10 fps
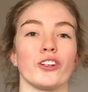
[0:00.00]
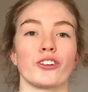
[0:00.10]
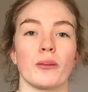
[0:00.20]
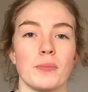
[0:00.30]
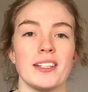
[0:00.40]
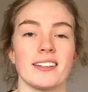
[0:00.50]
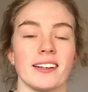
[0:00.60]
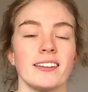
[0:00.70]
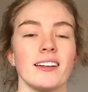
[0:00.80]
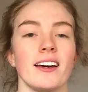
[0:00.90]
you're
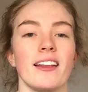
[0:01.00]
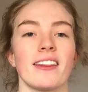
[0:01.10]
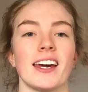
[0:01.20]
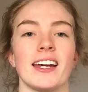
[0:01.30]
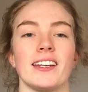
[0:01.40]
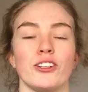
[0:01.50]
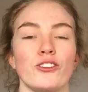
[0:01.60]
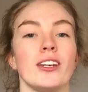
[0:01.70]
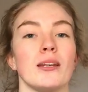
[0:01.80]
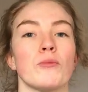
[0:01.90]
competing, then you
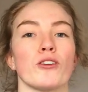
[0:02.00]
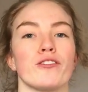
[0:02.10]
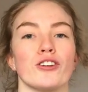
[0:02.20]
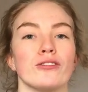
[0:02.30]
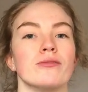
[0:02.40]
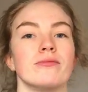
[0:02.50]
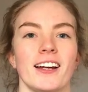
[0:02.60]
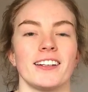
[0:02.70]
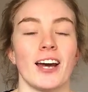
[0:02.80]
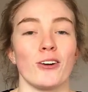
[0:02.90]
need more fuel.
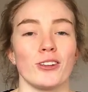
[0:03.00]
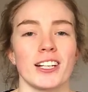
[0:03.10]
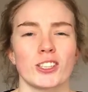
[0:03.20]
Now, let's